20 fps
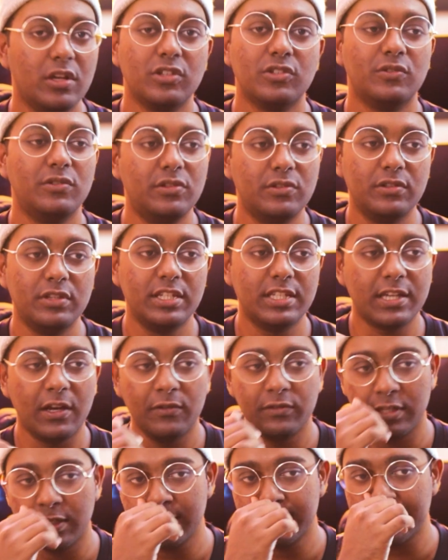So these
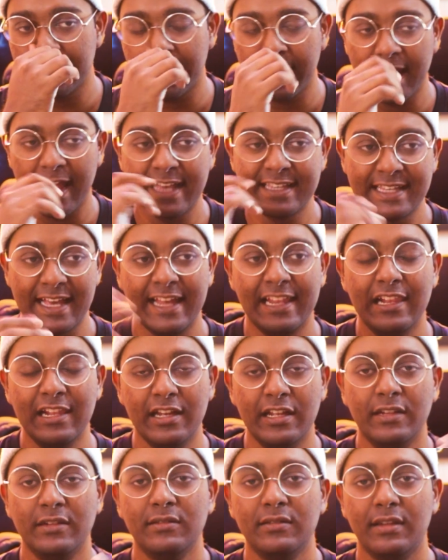kind of things, like as I
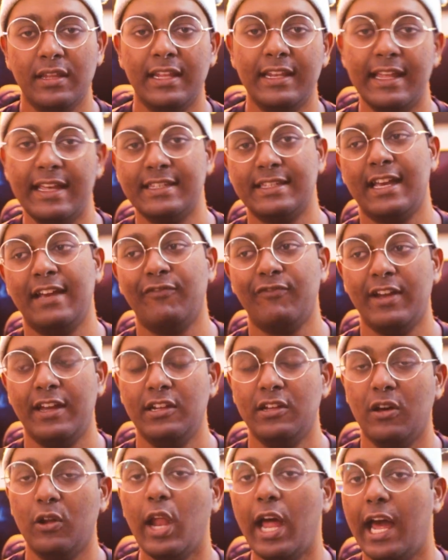learn and as I
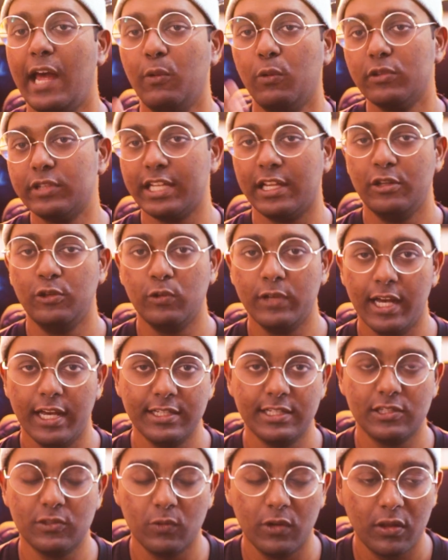find out, I will tell you
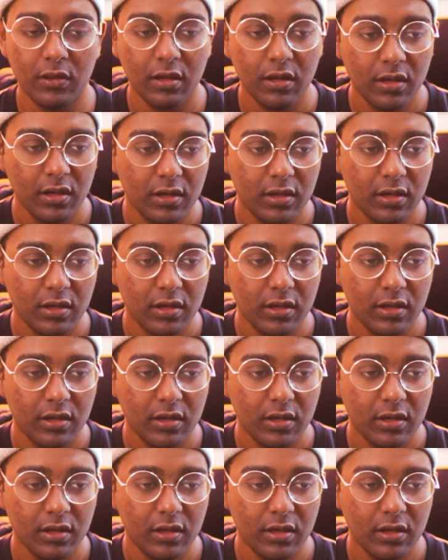guys as well.